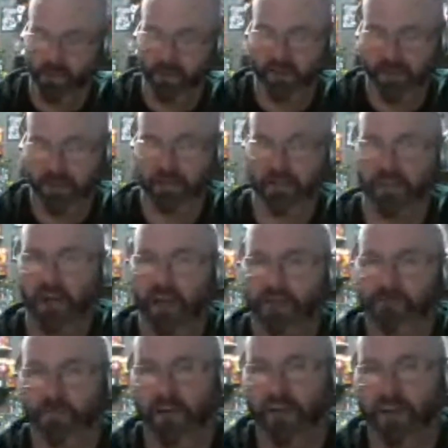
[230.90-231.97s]
good
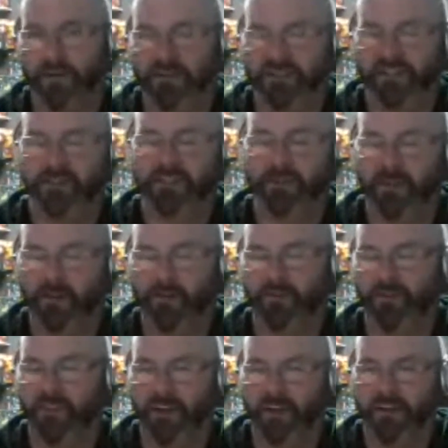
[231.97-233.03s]
cosplay. I mean, she was up there with
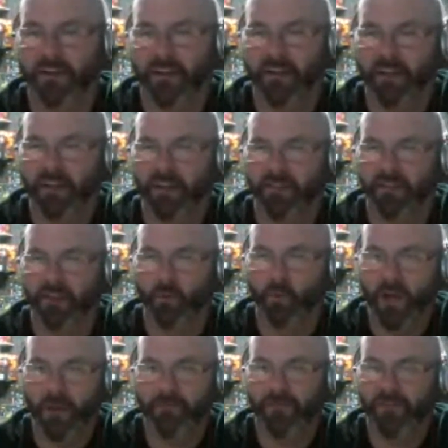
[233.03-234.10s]
the
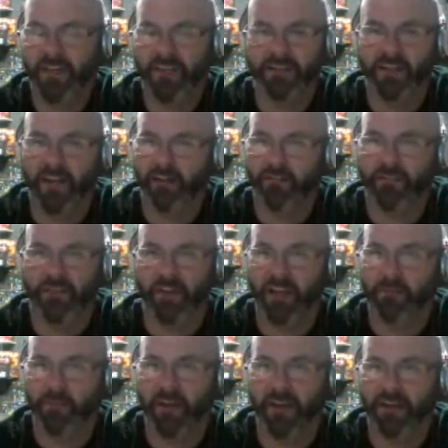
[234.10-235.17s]
web feet and everything,
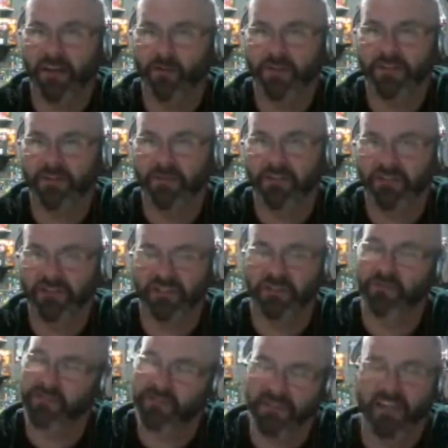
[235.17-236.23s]
man. She
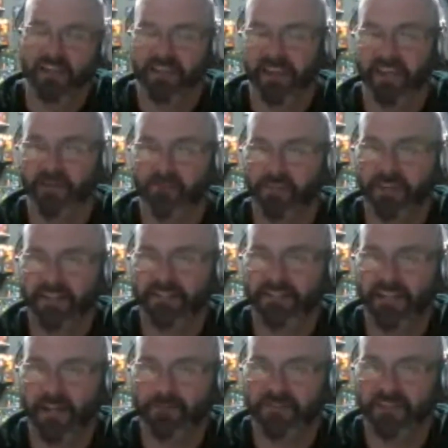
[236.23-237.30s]
was taking big
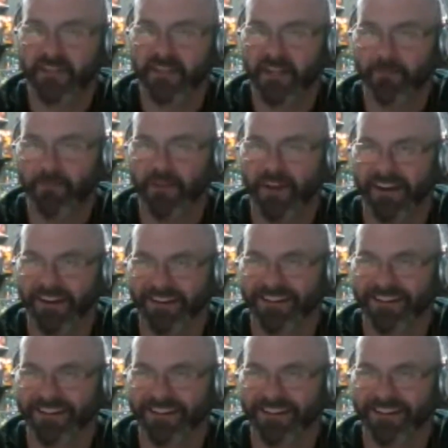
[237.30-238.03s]
steps to get up there.